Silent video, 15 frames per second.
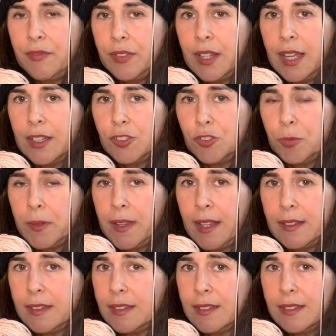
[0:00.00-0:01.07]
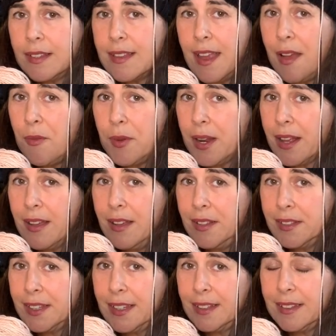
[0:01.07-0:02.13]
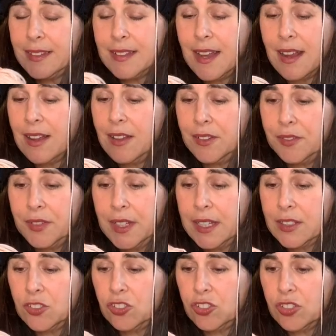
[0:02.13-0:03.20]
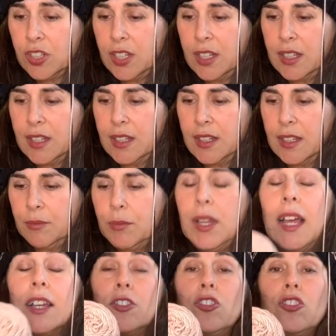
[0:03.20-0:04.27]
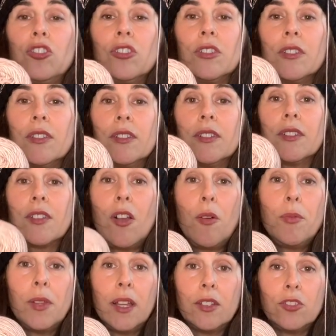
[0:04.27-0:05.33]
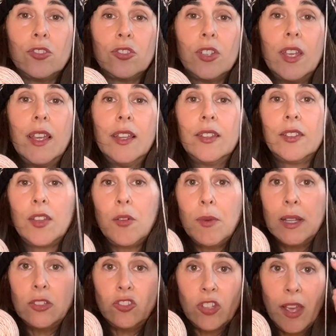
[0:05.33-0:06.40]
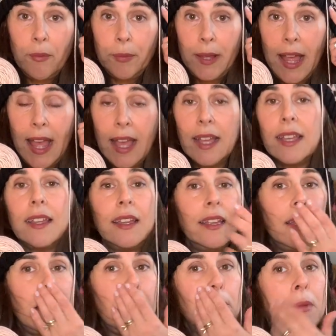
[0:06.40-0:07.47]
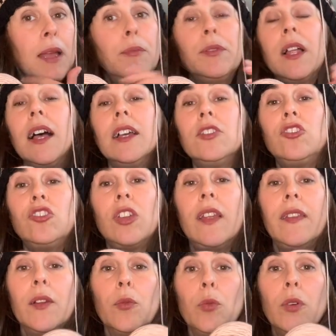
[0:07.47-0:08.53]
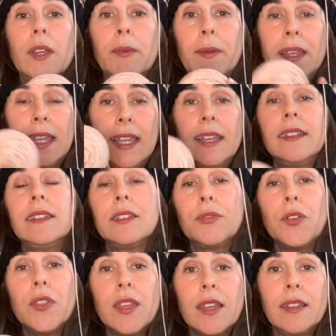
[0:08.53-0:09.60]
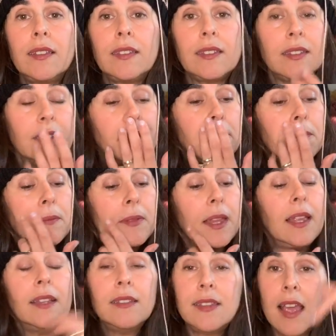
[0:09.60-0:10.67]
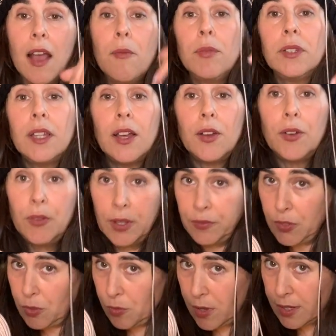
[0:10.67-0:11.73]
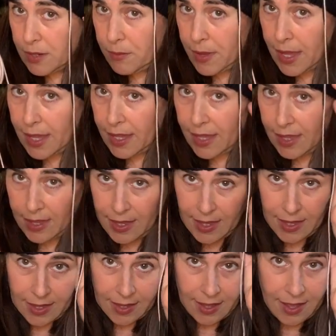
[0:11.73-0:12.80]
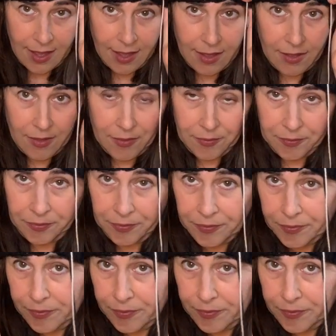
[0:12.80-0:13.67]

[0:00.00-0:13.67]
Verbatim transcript: flesh, but that's not what I called it. It's not called flesh. Blush. It's called blush. So my jet black and my blush, and there will be kits for this down below if you want to make um,